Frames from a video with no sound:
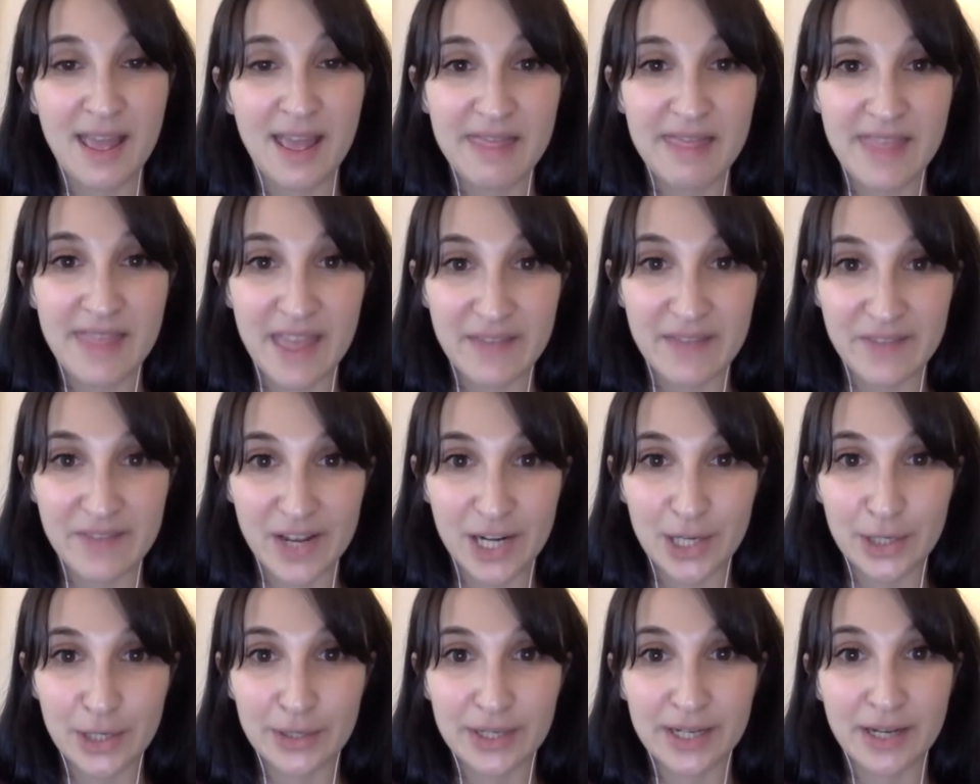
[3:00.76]
They've
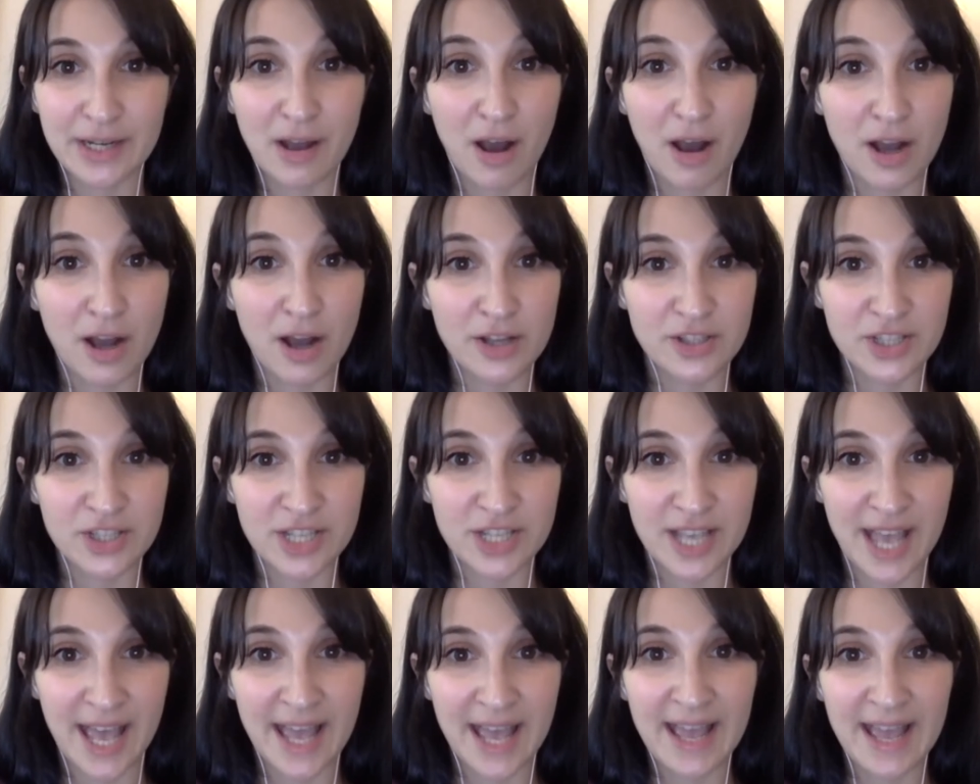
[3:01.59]
included
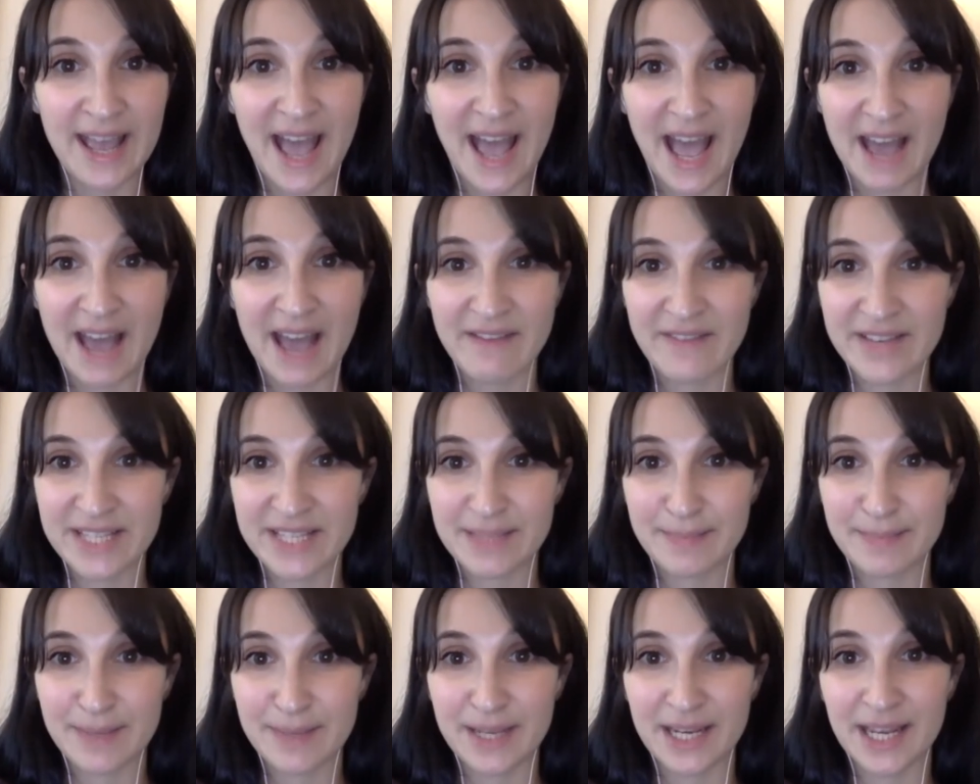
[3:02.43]
RGA, Havas
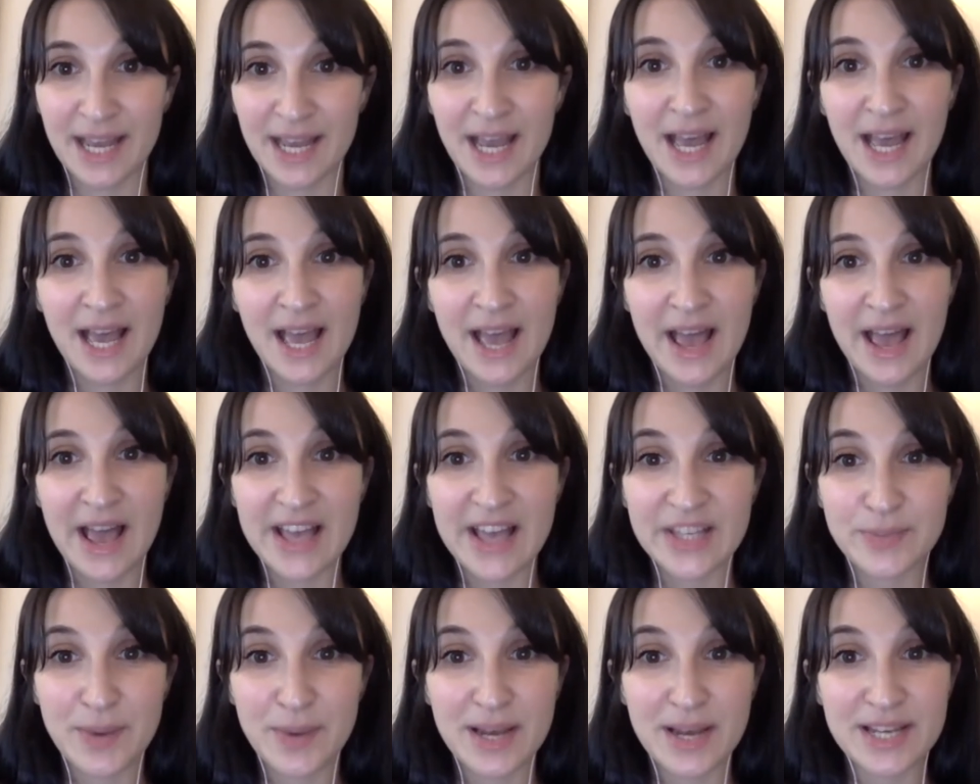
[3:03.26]
Media,
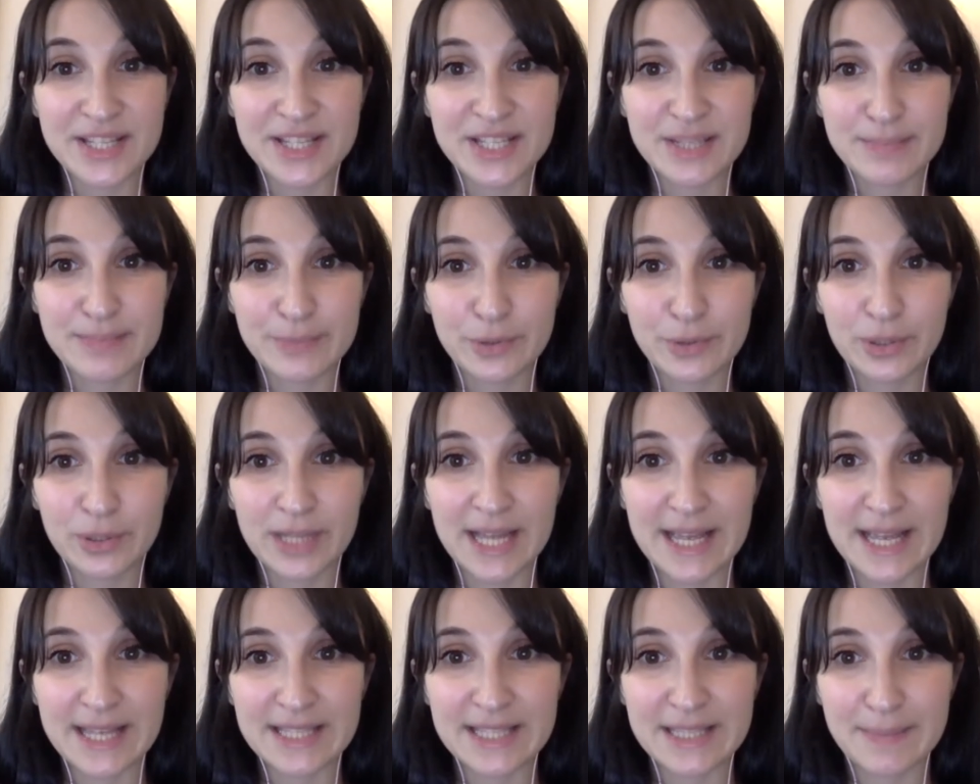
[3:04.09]
as well as small
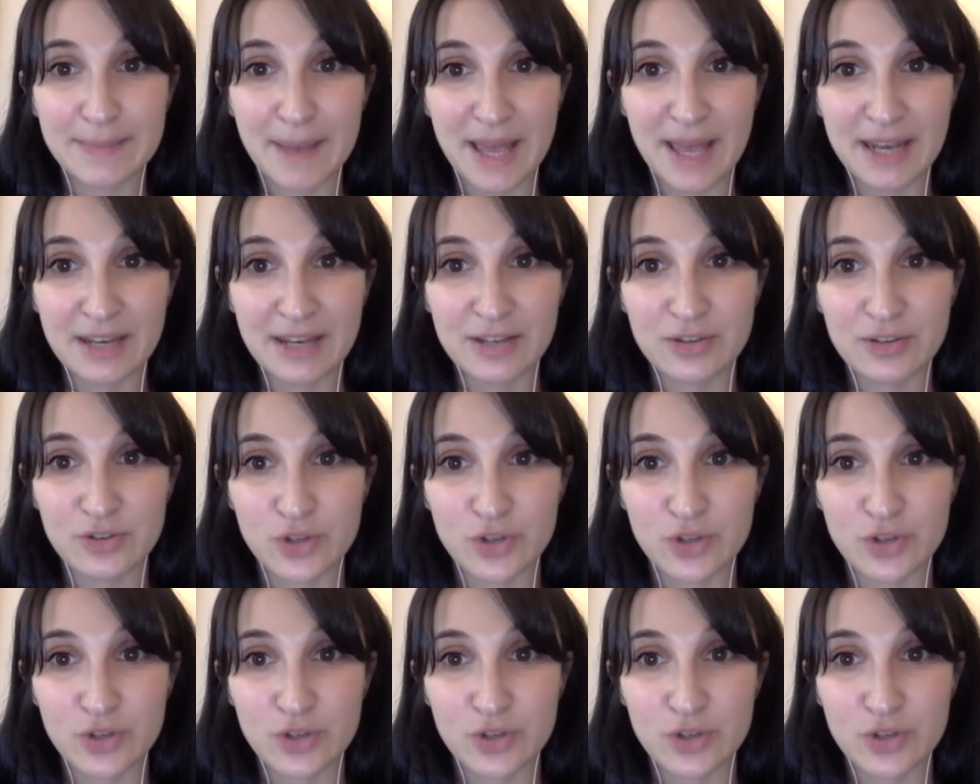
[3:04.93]
independent